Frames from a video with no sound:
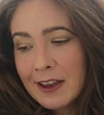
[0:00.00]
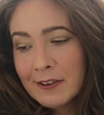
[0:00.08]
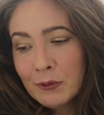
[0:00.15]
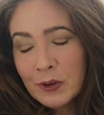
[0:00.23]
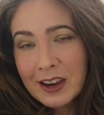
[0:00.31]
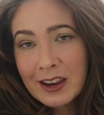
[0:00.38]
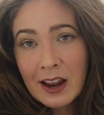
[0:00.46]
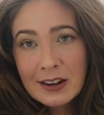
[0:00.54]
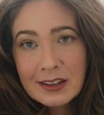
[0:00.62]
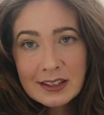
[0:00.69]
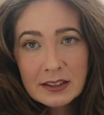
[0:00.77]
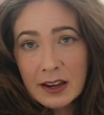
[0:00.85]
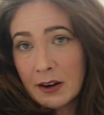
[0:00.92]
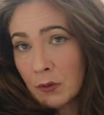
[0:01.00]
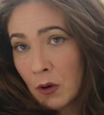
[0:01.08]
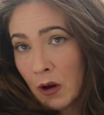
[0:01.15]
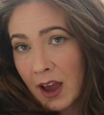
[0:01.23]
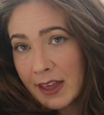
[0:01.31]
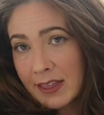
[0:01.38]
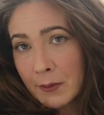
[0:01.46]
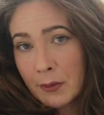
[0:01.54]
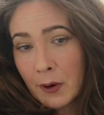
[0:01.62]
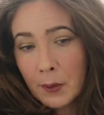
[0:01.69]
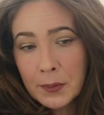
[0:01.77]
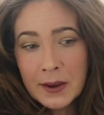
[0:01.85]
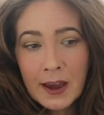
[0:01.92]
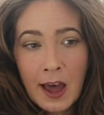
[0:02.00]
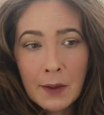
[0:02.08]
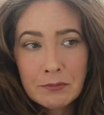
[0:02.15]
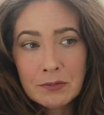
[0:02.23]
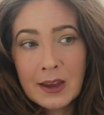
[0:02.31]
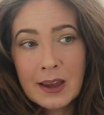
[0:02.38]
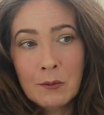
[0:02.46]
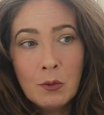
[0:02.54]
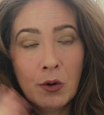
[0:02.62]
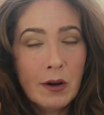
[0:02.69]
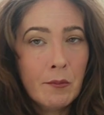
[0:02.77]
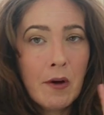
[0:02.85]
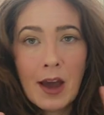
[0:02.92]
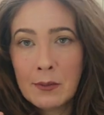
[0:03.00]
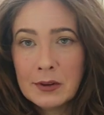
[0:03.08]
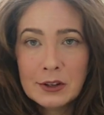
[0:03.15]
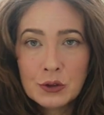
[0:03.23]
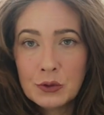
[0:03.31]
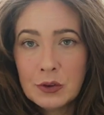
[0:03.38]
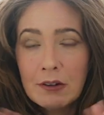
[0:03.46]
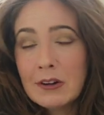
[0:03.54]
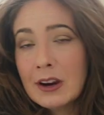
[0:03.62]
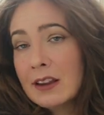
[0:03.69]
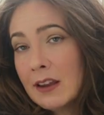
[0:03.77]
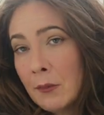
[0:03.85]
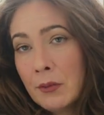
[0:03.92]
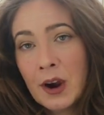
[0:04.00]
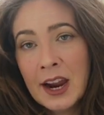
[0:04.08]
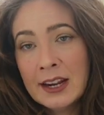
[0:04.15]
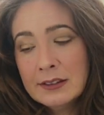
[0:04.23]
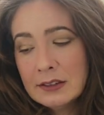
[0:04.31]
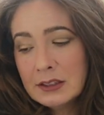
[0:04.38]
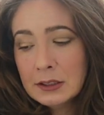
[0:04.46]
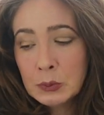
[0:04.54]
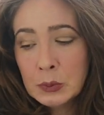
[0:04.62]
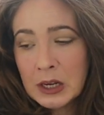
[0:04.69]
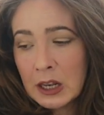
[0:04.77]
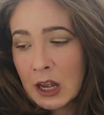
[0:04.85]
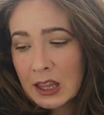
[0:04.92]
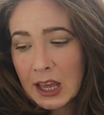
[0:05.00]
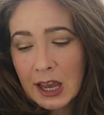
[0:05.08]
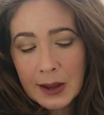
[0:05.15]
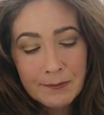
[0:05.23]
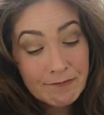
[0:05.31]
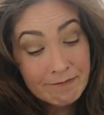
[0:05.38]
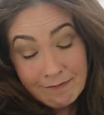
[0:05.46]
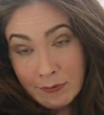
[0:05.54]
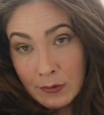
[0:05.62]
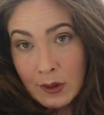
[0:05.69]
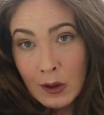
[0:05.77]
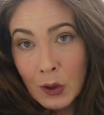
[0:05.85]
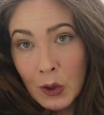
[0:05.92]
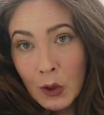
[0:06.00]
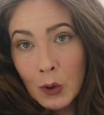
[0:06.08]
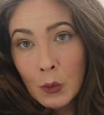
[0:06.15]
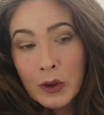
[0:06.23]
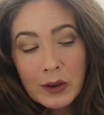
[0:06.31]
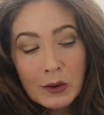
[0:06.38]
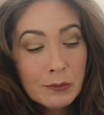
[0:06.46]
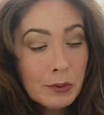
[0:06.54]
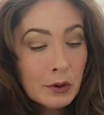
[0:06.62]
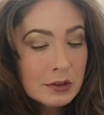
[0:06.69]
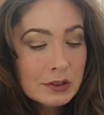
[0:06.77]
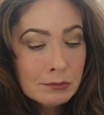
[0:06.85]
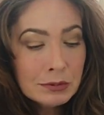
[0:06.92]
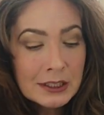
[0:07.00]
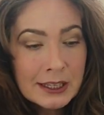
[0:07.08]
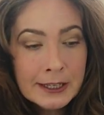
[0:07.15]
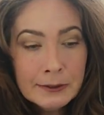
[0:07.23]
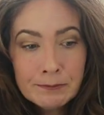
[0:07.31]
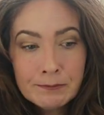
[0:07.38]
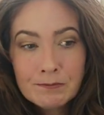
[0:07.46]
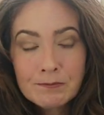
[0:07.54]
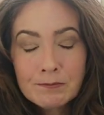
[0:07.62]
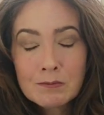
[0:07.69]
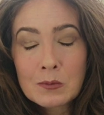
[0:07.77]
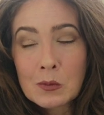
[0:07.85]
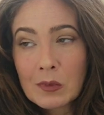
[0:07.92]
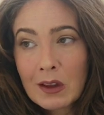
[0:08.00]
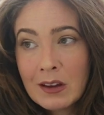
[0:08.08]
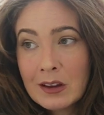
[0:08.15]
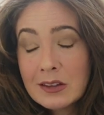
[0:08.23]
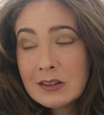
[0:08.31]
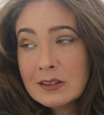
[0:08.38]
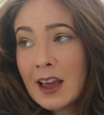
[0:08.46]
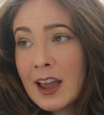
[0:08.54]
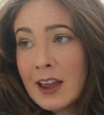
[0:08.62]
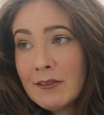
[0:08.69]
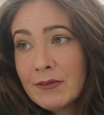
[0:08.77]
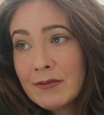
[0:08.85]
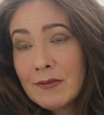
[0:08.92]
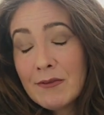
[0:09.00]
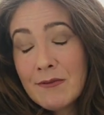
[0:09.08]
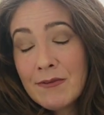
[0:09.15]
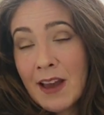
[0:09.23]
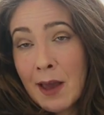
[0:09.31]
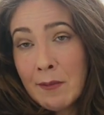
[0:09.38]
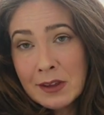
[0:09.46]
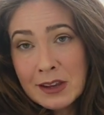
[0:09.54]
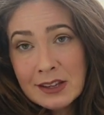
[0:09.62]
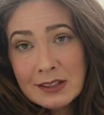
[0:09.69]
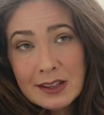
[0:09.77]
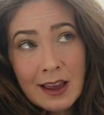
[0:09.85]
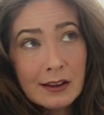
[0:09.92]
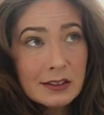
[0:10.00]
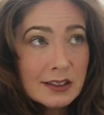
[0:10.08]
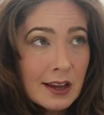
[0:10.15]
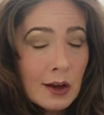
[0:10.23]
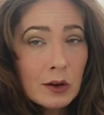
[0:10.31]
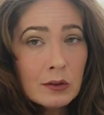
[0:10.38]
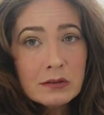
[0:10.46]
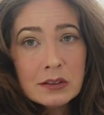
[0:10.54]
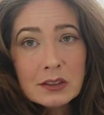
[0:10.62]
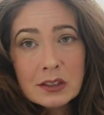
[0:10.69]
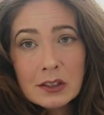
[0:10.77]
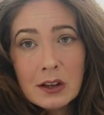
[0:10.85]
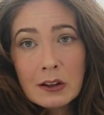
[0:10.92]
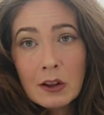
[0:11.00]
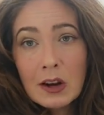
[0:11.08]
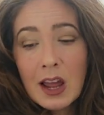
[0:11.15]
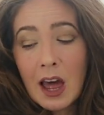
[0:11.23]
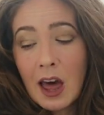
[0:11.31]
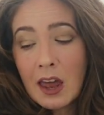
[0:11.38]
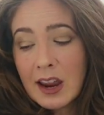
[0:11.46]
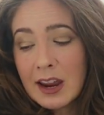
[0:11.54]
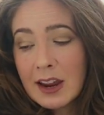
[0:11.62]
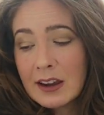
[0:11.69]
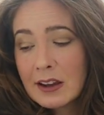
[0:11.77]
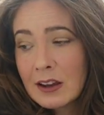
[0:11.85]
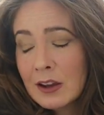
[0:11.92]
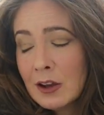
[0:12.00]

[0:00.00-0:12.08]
If we can understand why they're popping up and what might be triggering their brains to be like that, we could possibly save families, ourselves, a lot of heartache.